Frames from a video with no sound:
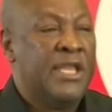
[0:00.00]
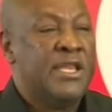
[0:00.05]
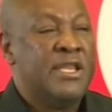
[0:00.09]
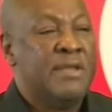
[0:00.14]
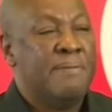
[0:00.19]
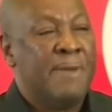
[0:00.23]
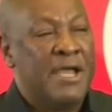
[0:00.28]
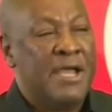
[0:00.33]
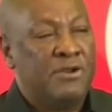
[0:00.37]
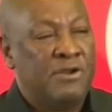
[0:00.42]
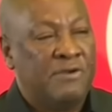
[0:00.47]
in
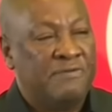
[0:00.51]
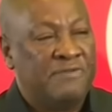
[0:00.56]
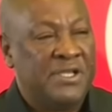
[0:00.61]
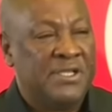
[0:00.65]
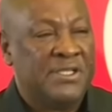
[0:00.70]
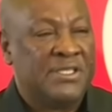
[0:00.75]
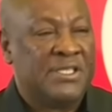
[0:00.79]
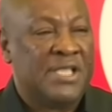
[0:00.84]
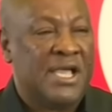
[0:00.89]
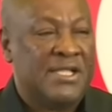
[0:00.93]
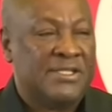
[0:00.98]
demand of
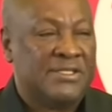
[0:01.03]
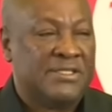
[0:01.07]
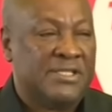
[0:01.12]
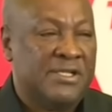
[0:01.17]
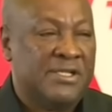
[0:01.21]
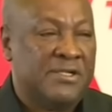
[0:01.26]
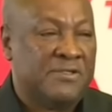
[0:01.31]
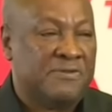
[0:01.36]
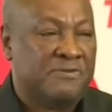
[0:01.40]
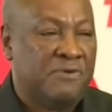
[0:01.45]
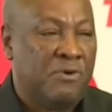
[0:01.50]
digital
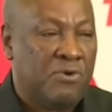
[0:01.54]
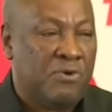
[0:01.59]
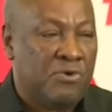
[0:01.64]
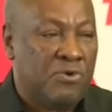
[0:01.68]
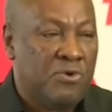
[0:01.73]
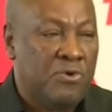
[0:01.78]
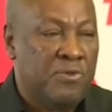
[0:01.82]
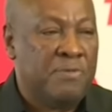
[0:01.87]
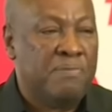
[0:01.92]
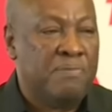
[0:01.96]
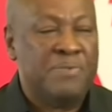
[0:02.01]
skills for
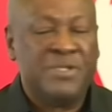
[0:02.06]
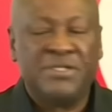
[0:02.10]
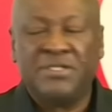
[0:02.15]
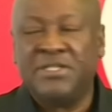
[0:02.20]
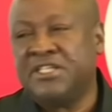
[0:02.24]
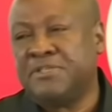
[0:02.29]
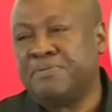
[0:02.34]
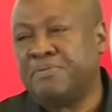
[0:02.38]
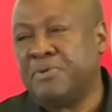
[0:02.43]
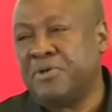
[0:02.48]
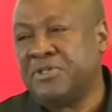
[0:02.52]
growth,
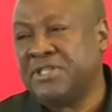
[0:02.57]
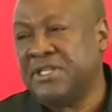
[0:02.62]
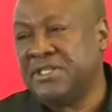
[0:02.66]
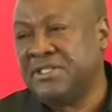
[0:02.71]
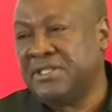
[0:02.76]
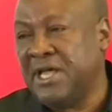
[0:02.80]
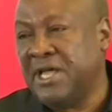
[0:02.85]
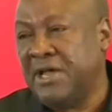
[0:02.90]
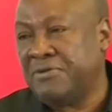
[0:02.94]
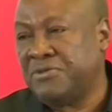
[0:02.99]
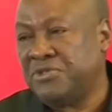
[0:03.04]
business
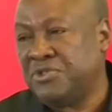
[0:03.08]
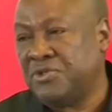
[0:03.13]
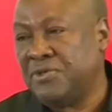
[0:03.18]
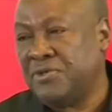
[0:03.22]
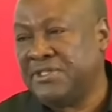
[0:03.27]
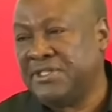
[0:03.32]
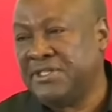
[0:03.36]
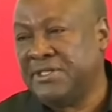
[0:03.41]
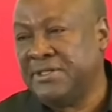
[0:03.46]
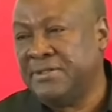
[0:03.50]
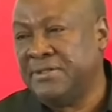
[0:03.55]
process
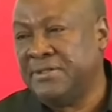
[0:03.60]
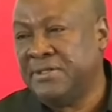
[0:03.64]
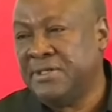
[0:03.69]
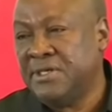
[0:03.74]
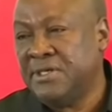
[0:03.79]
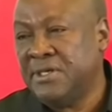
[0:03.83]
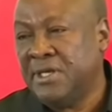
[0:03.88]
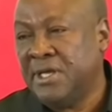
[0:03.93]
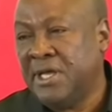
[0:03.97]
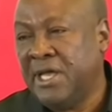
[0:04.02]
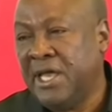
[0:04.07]
outsourcing,
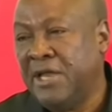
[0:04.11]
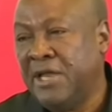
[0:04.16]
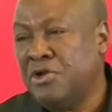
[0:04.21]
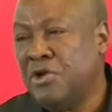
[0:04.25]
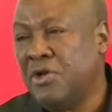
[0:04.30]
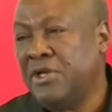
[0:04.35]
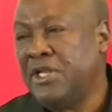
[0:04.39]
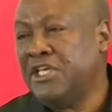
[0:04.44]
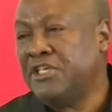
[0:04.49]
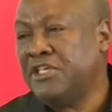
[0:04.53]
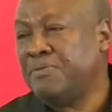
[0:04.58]

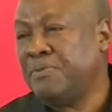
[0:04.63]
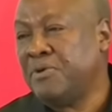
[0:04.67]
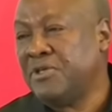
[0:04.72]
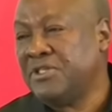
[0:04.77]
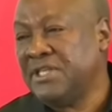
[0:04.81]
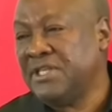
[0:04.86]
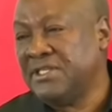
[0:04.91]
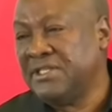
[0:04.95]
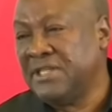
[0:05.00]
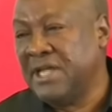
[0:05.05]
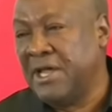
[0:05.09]
and knowledge
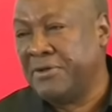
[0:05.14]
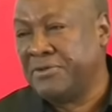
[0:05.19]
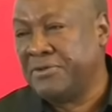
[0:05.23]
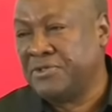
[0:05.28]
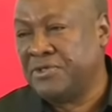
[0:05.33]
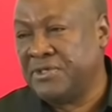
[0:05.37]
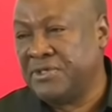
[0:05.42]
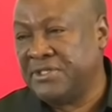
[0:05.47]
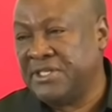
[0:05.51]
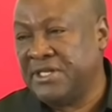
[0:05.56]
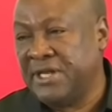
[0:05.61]
process
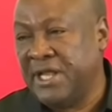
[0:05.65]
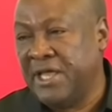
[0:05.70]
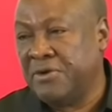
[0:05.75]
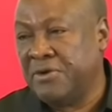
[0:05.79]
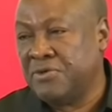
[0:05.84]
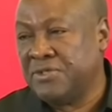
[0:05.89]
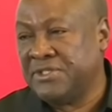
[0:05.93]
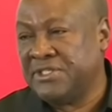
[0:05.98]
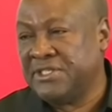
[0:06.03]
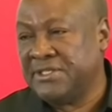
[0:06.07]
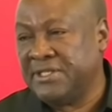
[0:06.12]
outsourcing
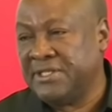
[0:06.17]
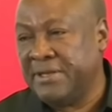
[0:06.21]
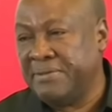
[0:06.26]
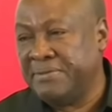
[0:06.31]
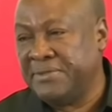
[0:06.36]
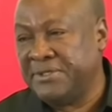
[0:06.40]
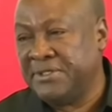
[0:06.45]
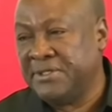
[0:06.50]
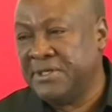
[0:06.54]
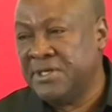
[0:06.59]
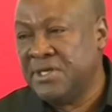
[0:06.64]

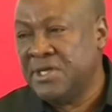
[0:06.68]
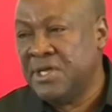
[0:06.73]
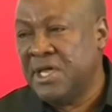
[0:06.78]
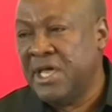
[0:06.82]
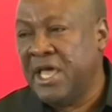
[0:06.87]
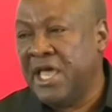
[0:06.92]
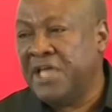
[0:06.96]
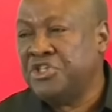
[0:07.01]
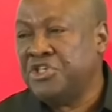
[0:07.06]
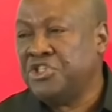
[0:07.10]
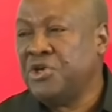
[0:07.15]
ecosystems,
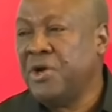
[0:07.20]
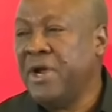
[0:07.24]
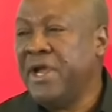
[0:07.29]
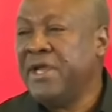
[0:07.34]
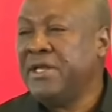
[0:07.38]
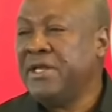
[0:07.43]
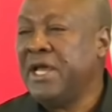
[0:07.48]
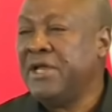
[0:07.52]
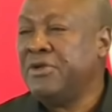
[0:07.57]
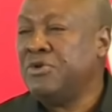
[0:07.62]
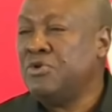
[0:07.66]

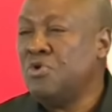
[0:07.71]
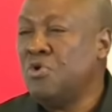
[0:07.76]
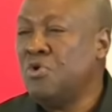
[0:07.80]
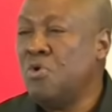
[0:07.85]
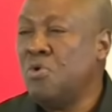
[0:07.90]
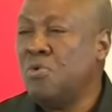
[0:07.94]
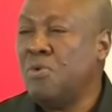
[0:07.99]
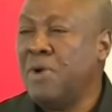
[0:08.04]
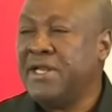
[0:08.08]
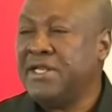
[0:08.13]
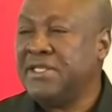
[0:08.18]
ensuring that
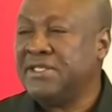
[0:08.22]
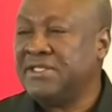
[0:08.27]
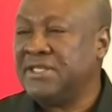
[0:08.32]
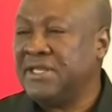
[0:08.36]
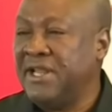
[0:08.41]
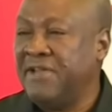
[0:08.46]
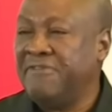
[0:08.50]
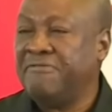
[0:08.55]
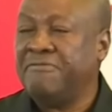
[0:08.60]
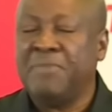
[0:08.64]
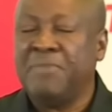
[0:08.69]
no one
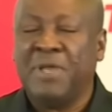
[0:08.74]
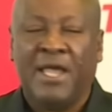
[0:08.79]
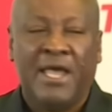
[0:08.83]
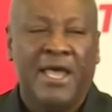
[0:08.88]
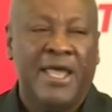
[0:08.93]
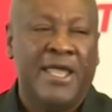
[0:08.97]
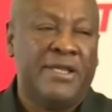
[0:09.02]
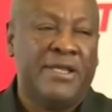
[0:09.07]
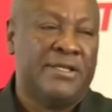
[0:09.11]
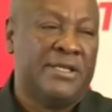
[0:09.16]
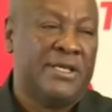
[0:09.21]
is left
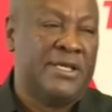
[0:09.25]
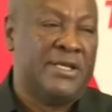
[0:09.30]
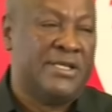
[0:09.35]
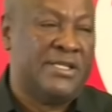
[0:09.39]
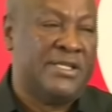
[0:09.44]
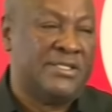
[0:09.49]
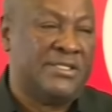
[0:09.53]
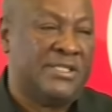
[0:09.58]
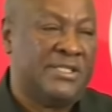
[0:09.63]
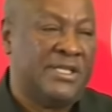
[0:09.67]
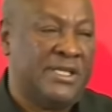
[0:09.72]
behind
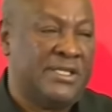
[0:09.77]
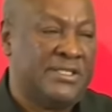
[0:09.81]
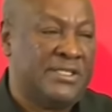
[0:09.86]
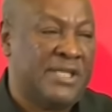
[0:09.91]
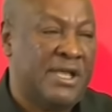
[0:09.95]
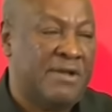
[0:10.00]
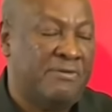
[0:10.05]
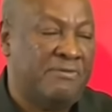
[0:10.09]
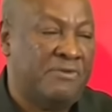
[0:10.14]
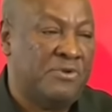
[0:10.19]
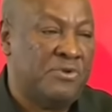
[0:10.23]
in this
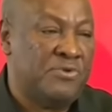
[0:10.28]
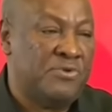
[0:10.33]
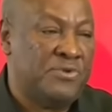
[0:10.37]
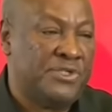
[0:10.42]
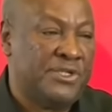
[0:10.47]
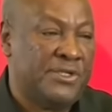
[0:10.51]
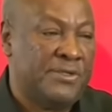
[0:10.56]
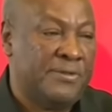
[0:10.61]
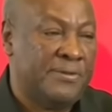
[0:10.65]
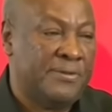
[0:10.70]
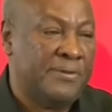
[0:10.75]
digital
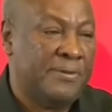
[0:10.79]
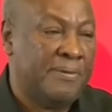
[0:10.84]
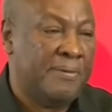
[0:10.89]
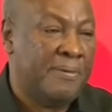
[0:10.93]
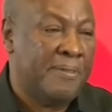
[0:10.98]
revolution.